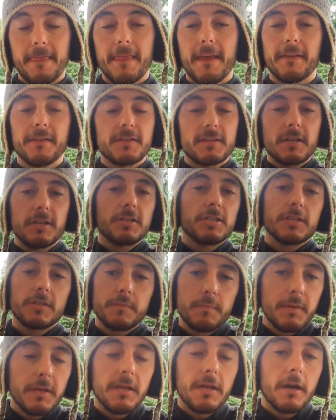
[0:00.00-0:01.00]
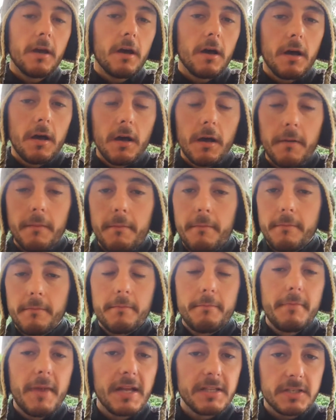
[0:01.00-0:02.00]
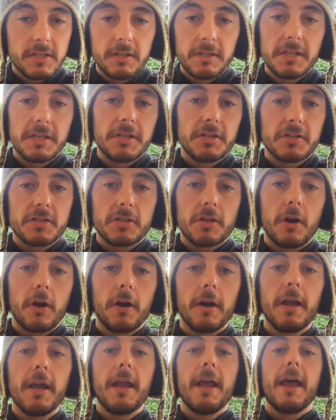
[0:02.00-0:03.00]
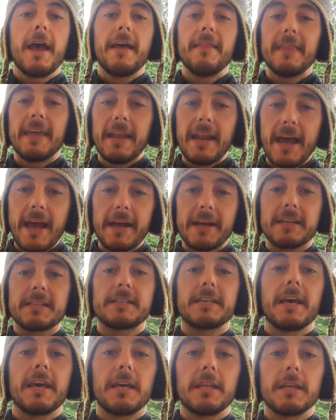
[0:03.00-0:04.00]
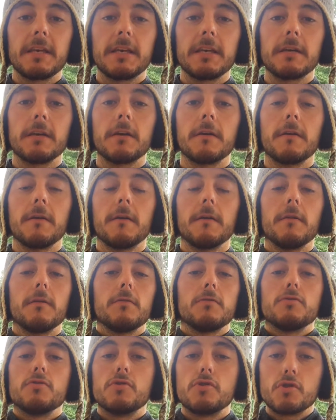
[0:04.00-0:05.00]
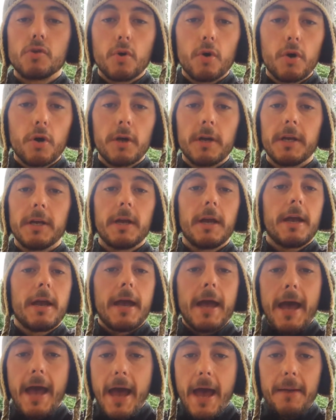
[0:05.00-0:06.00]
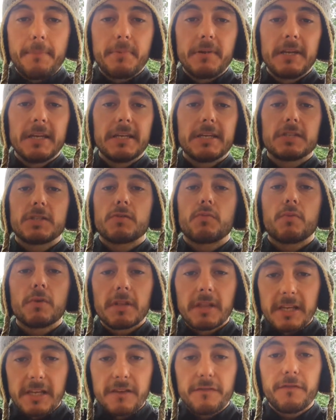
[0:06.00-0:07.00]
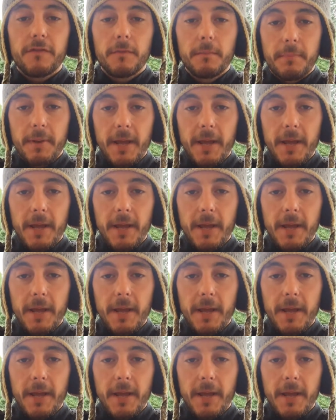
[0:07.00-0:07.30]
Now this could just be mentally to start, and then exhaling joy, happiness, relief from